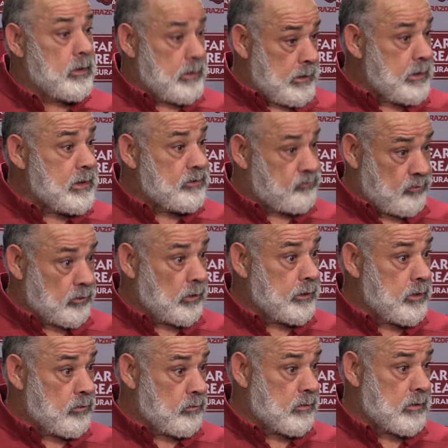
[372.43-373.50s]
he is the
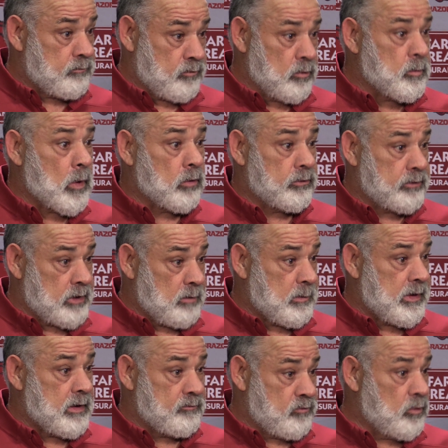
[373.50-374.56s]
leader of that football team
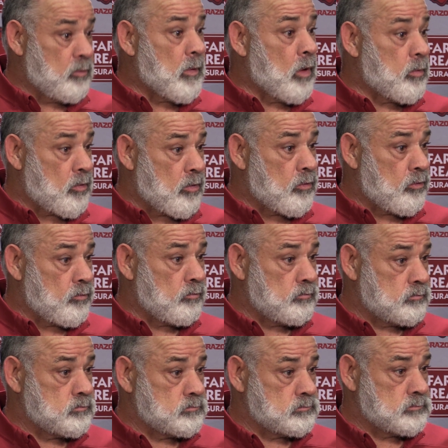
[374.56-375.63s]
and that football program,
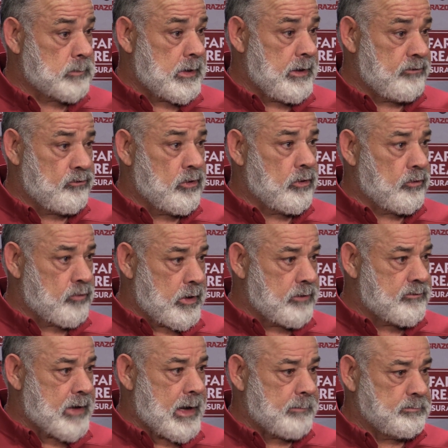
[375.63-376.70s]
and he's done a
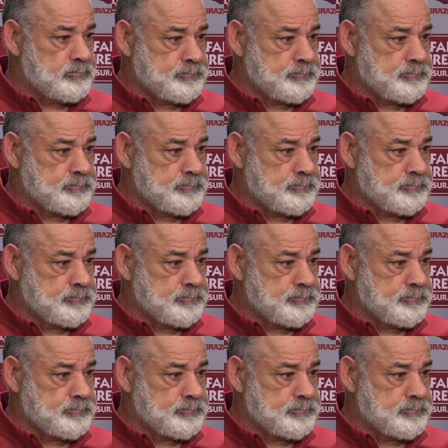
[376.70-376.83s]
great job.